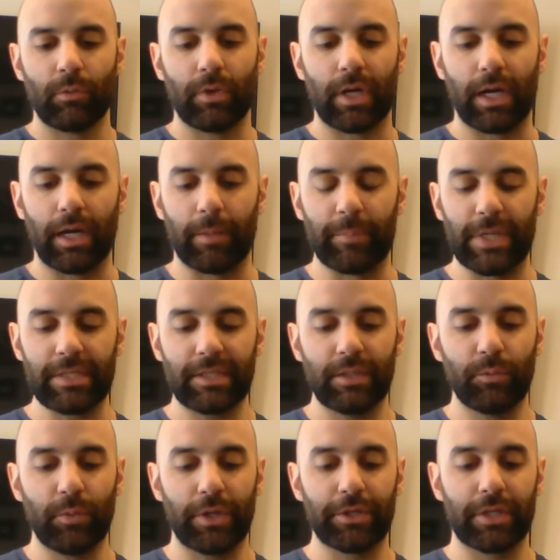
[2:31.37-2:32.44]
Basically
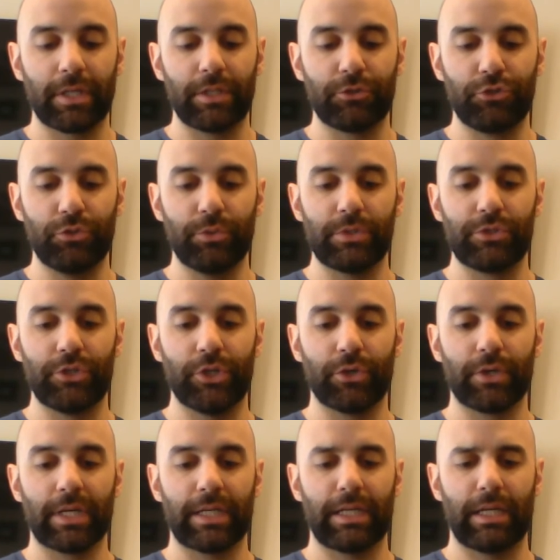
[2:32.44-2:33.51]
what you're going to do is
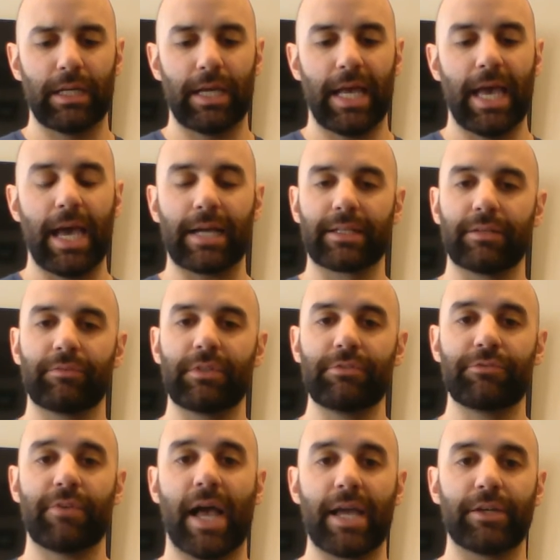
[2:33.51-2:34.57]
you're going to actively
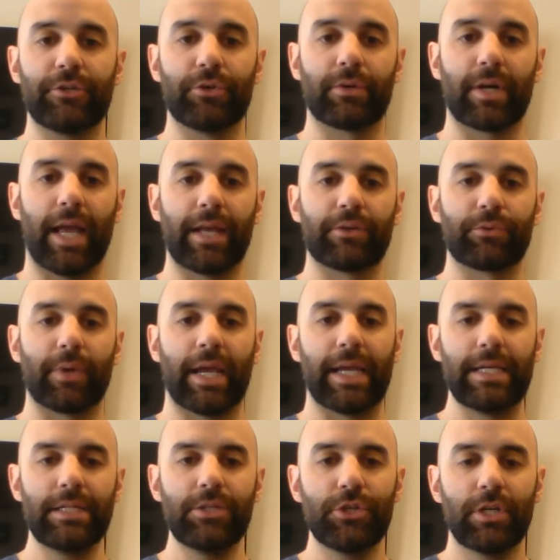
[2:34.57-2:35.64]
find your end
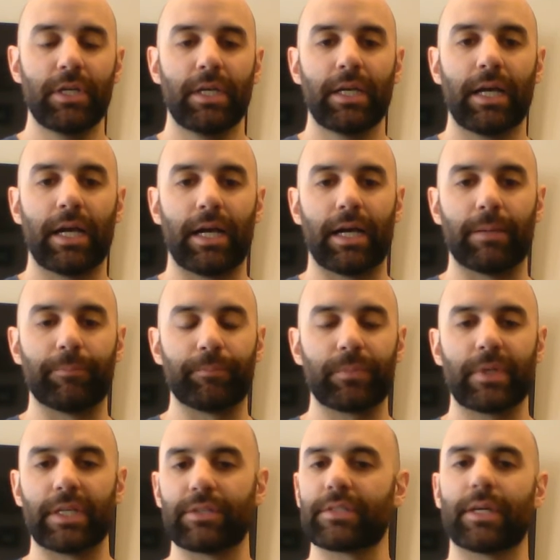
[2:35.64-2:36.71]
range
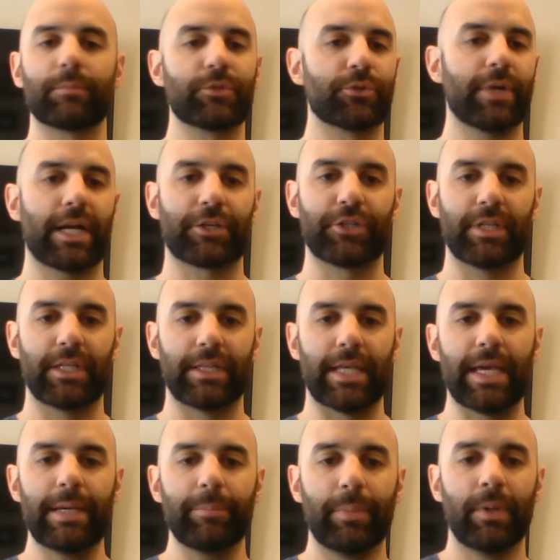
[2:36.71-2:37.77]
in some direction in the
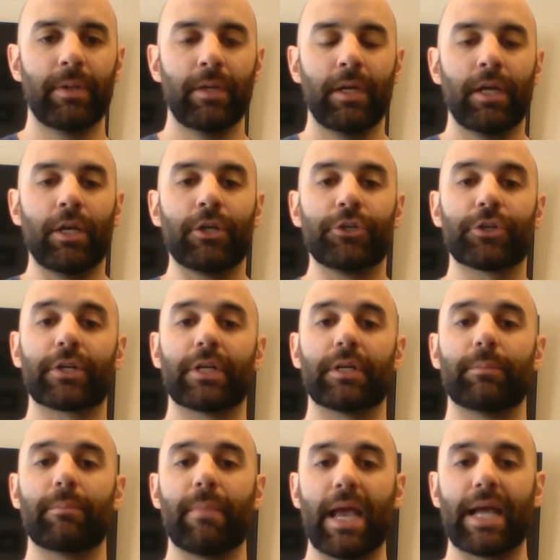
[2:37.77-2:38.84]
hip. You're going to
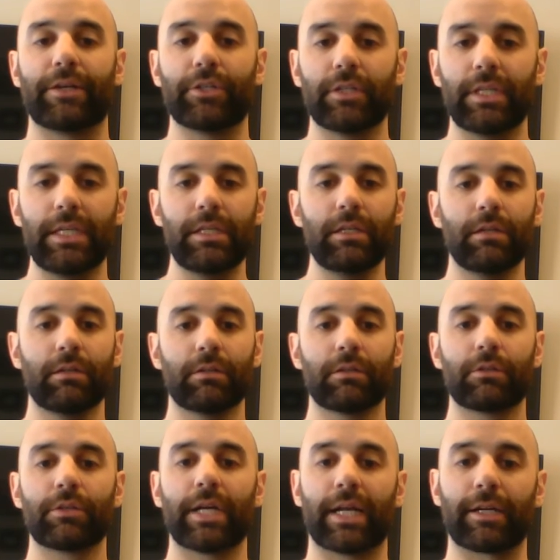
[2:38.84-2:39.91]
manually
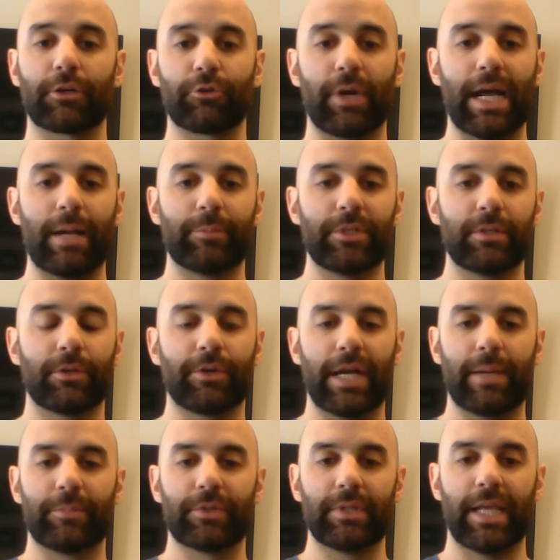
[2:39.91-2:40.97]
kind of
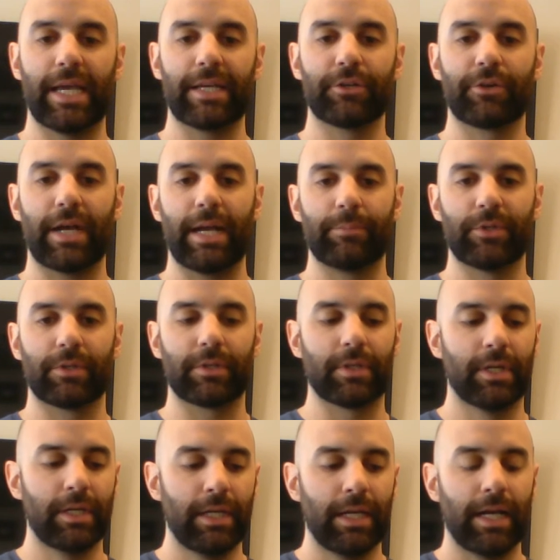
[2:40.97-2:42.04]
grab your leg, grab your